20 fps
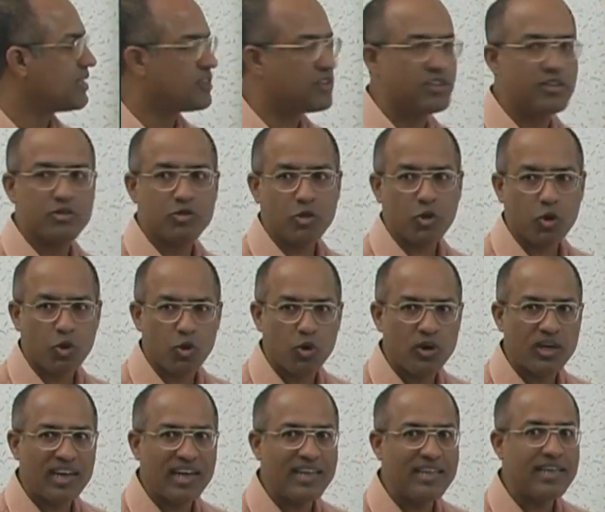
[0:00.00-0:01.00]
these
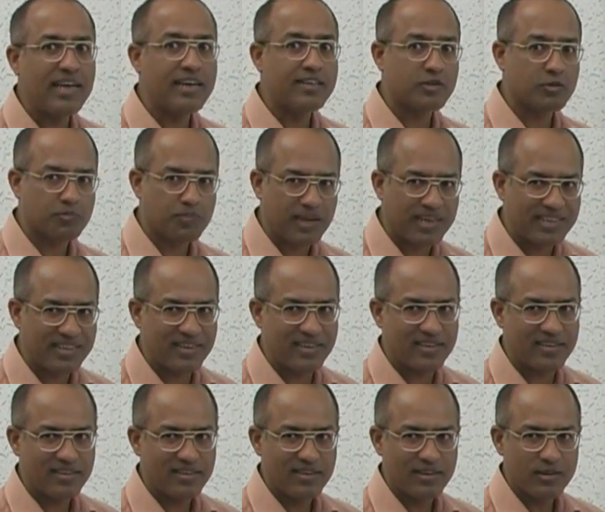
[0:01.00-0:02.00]
clonally
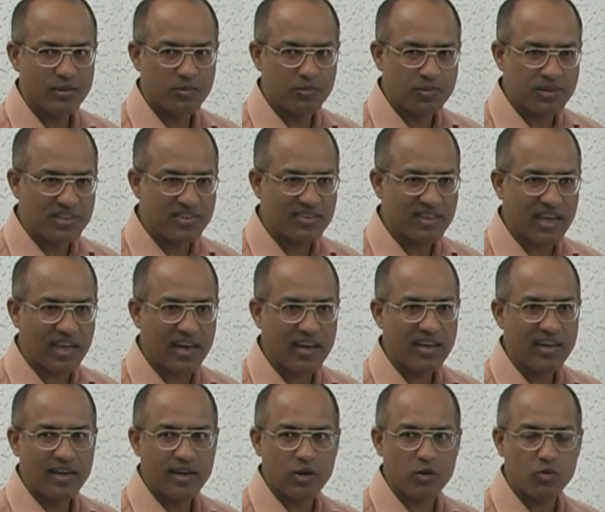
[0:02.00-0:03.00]
expanded B
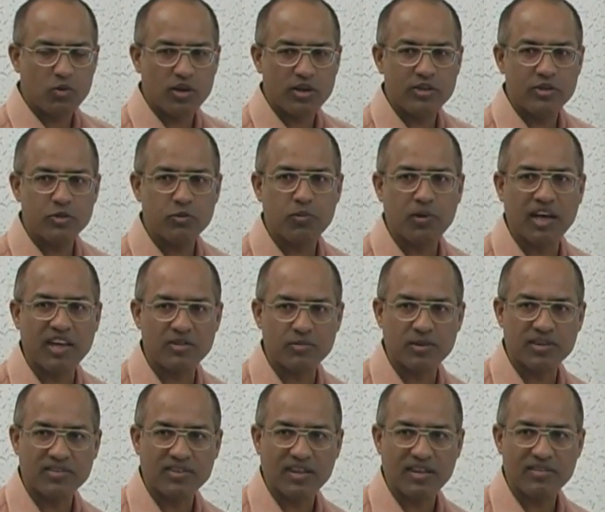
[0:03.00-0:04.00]
cell convert into
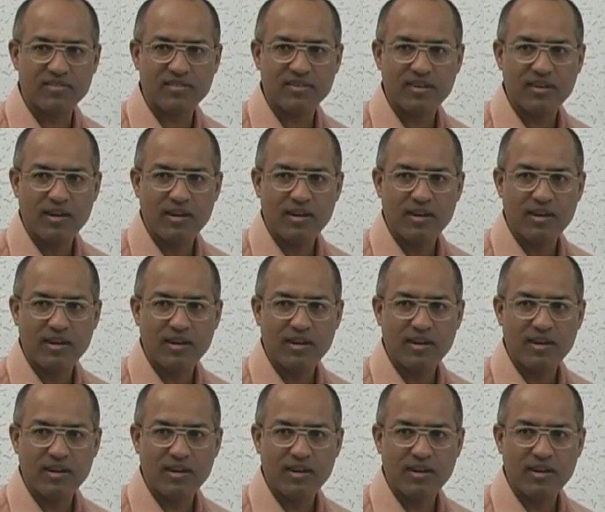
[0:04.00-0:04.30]
plasma cells.